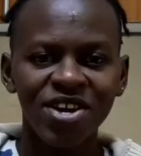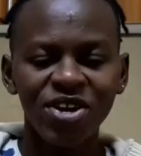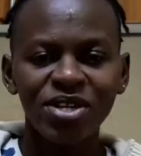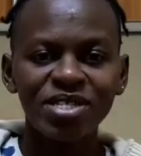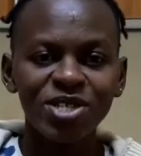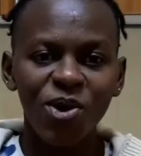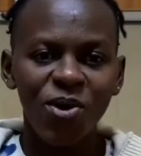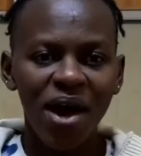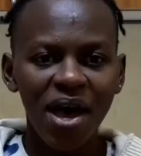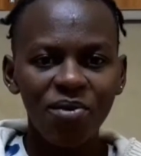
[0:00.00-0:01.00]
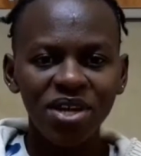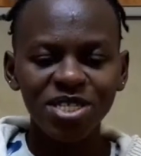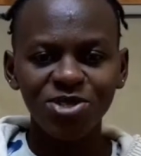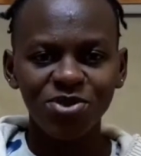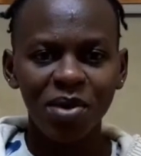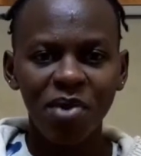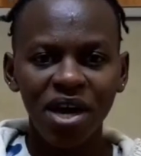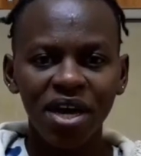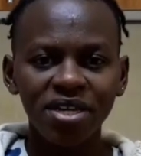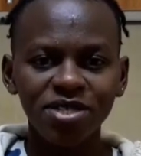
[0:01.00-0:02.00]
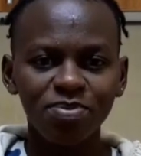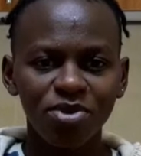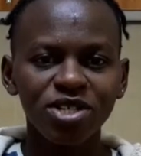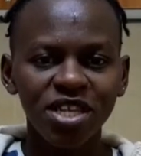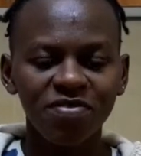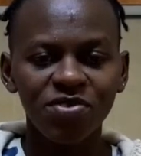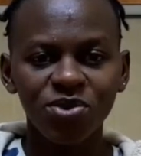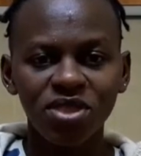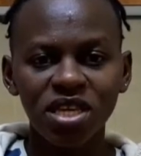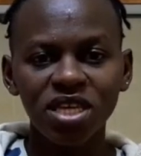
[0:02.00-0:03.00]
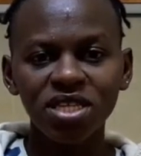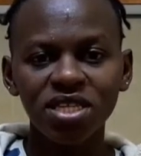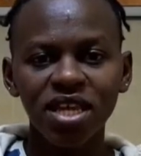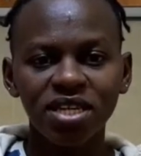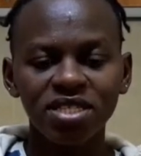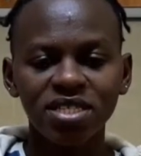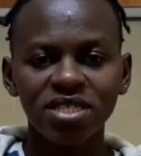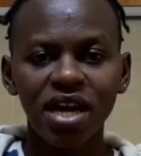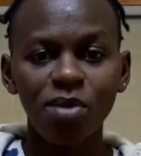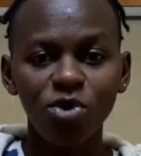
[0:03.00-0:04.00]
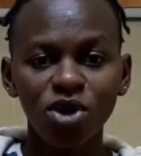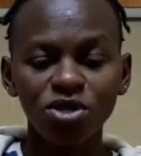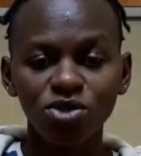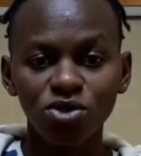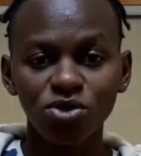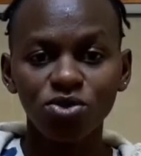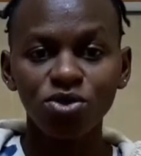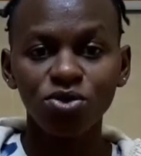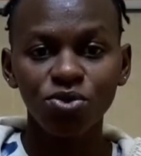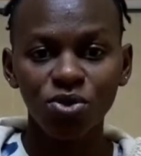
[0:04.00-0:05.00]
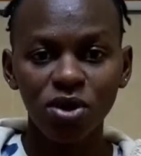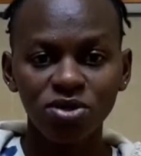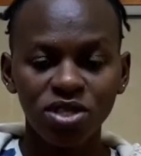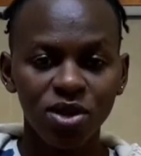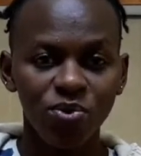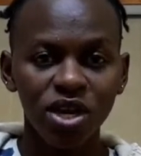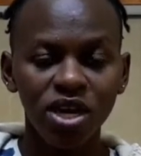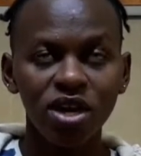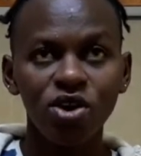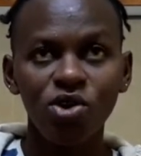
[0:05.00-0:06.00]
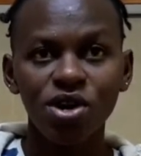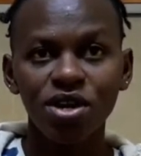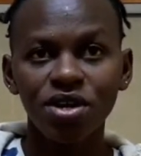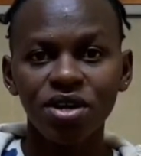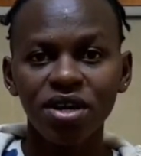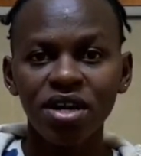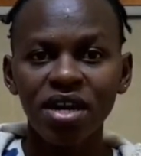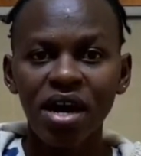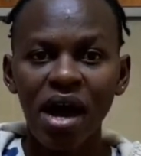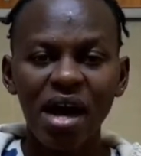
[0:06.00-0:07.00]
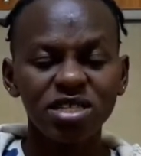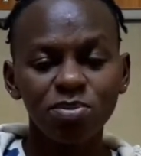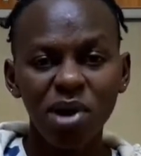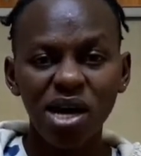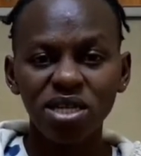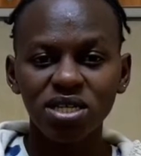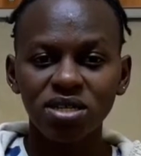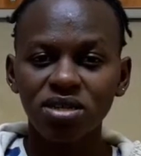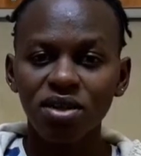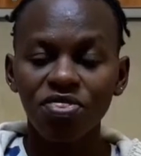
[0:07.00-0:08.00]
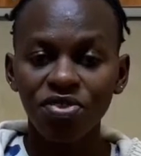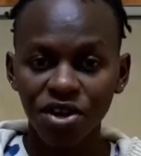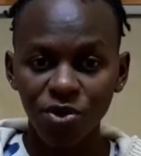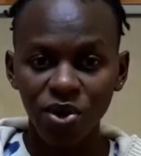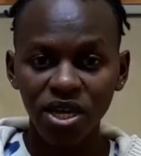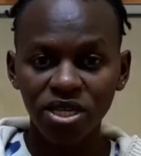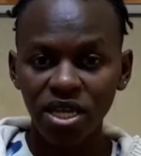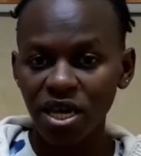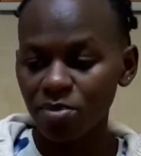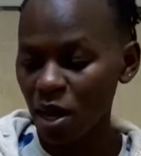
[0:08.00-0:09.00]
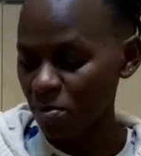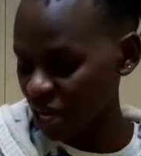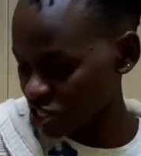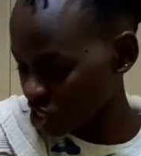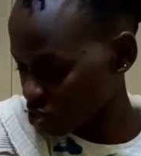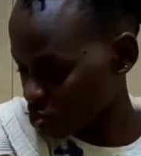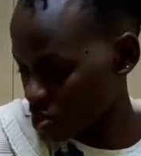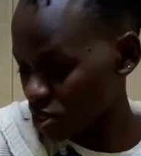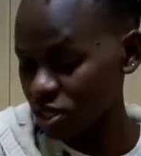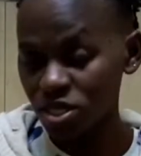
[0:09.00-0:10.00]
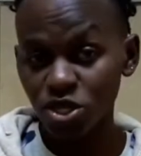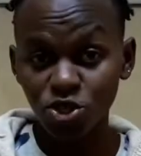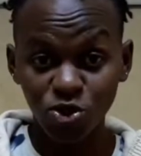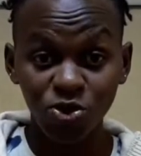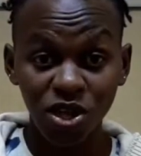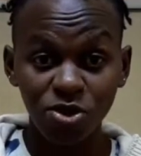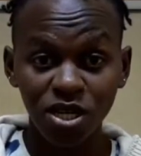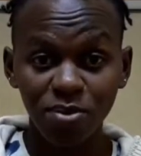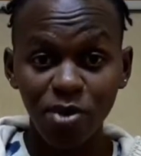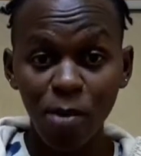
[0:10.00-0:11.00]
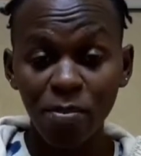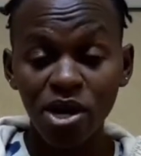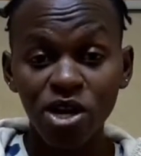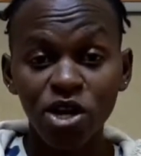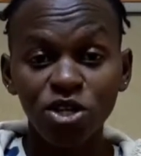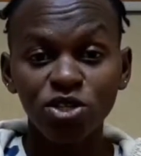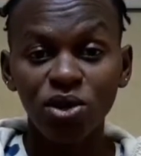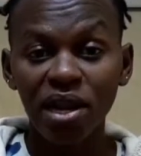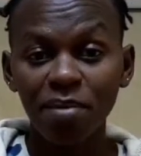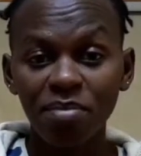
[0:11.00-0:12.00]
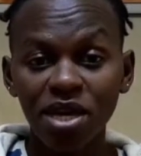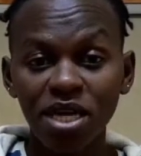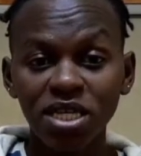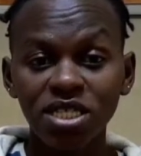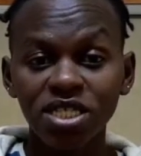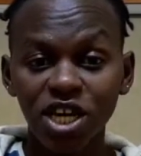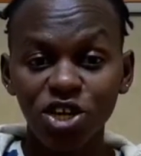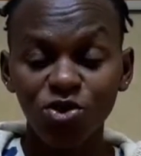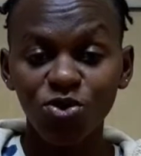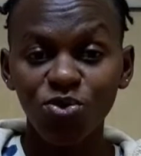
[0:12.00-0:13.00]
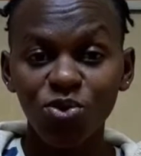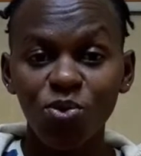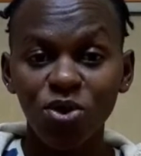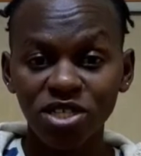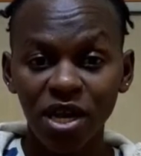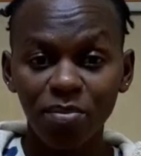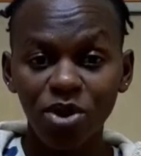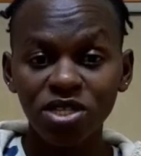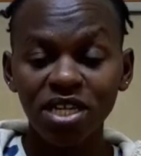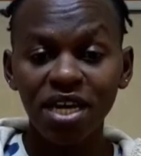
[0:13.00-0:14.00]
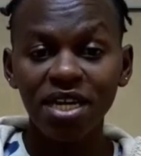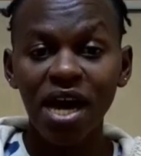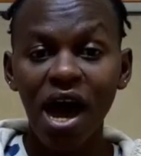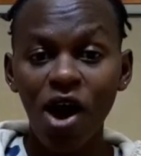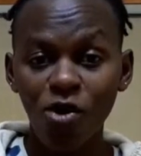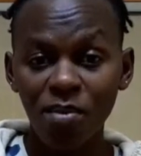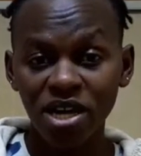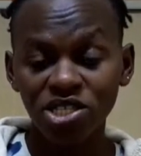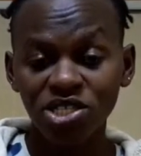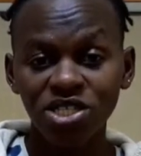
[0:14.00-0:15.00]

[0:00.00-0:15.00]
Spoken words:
So I went to the market, bought a few things that I'm going to use throughout the week, or at max 3 weeks, and my budget was 2,000 baht. So let me take you through what I bought and how much